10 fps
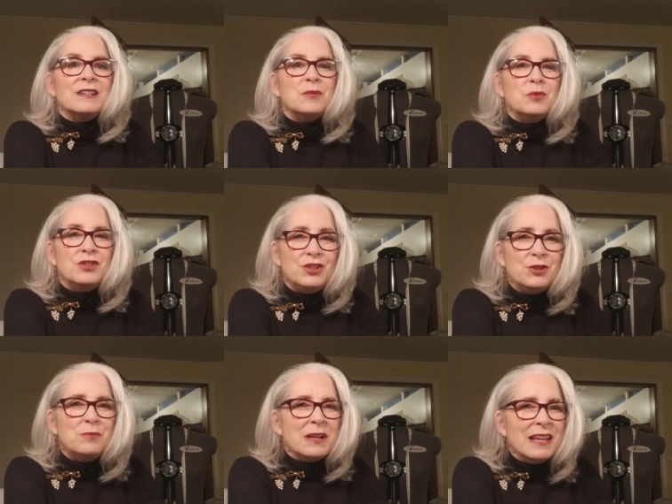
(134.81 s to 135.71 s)
Would
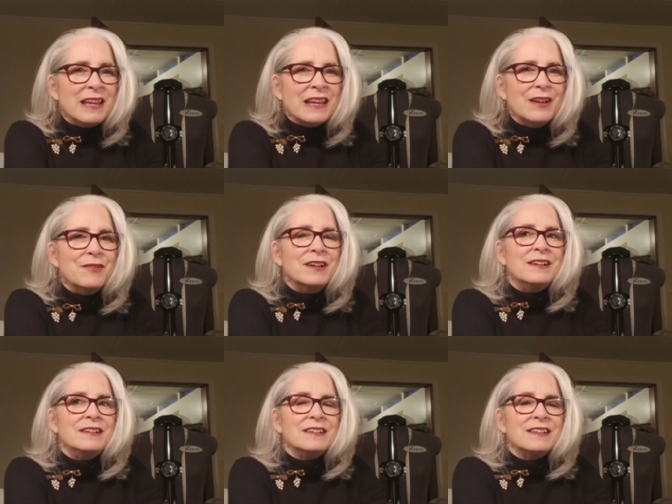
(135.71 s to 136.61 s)
you believe
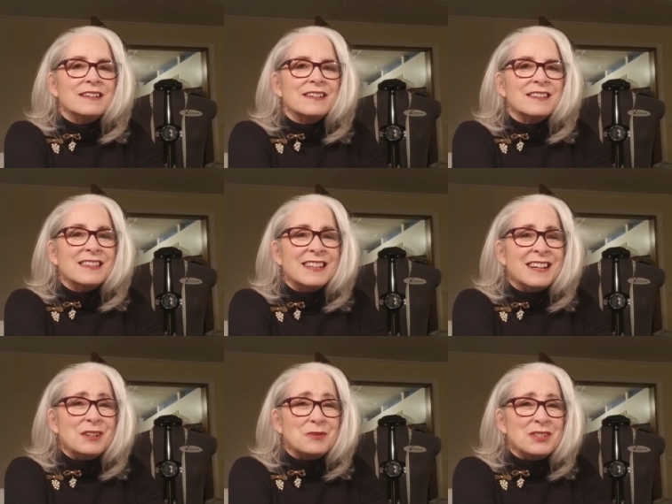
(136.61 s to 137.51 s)
that
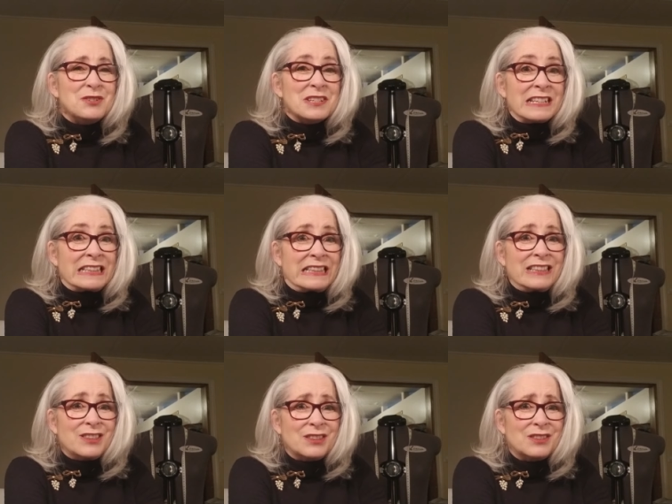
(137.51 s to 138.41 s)
I was using
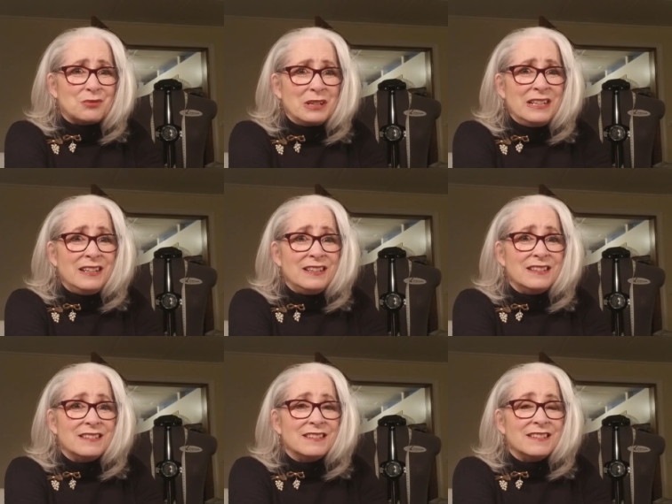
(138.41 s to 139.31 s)
3
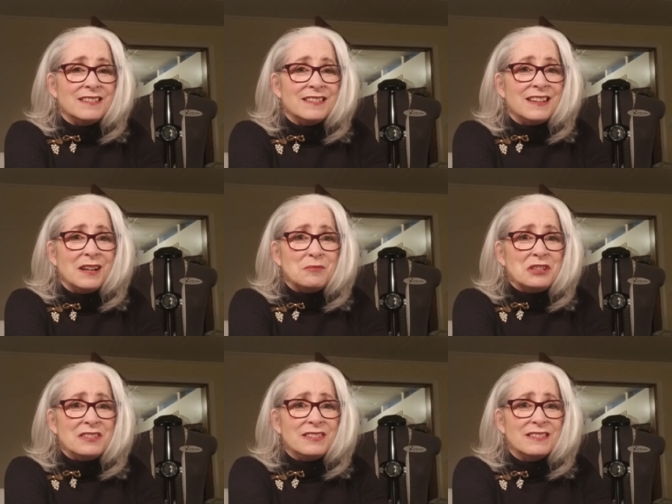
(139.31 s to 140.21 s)

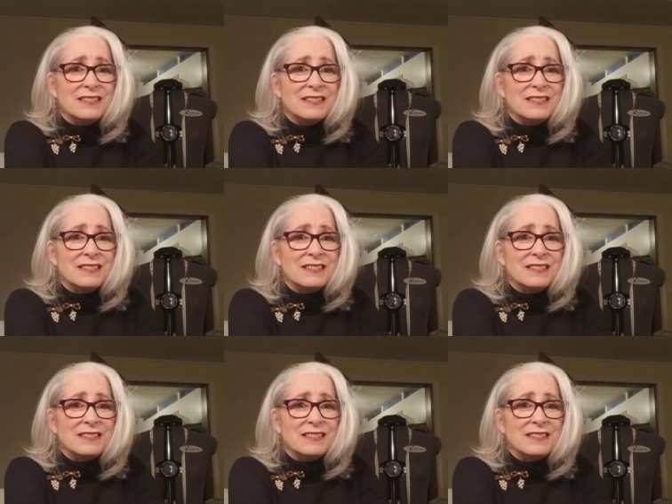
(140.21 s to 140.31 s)
cameras?